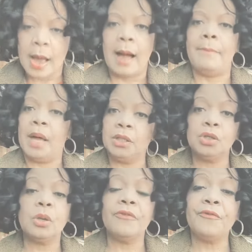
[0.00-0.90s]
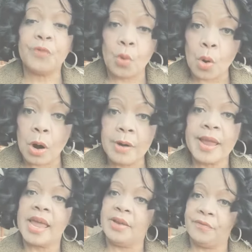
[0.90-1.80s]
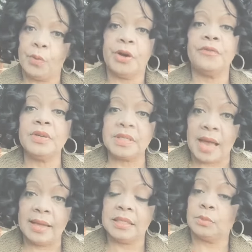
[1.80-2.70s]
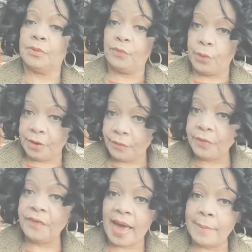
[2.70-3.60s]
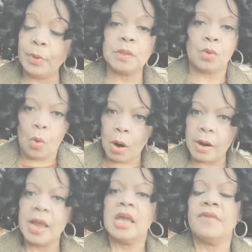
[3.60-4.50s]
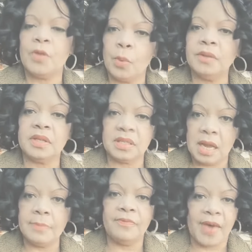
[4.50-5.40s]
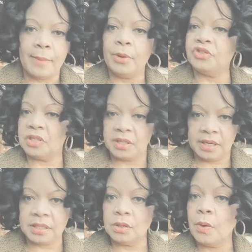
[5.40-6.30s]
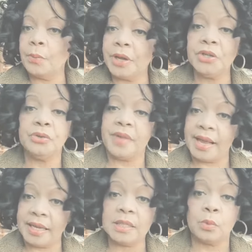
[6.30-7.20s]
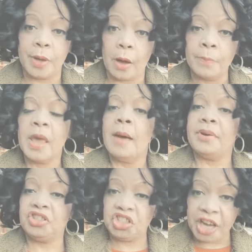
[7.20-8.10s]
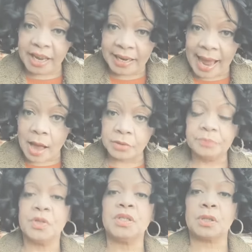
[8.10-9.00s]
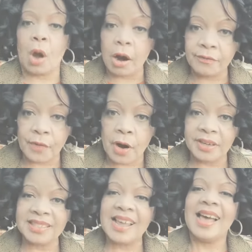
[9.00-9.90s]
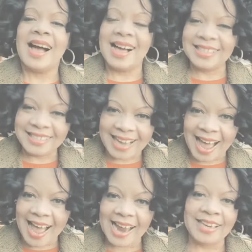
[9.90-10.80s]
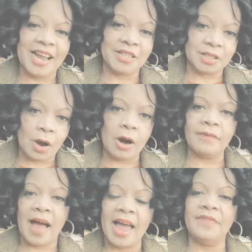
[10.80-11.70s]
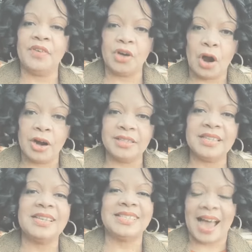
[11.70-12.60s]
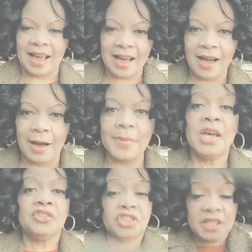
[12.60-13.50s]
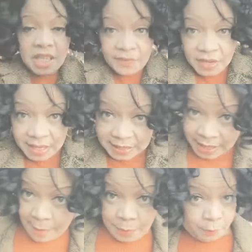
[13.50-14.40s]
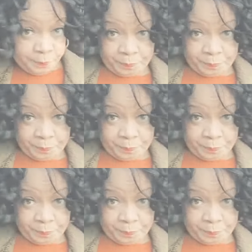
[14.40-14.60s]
of 4 in 4 different sizes with 4 different fabrics, or if you want the same fabric, just let us know and we can do that as well. But check it out, Scarf Art Untied at scarf-art.com. Just to give you an example,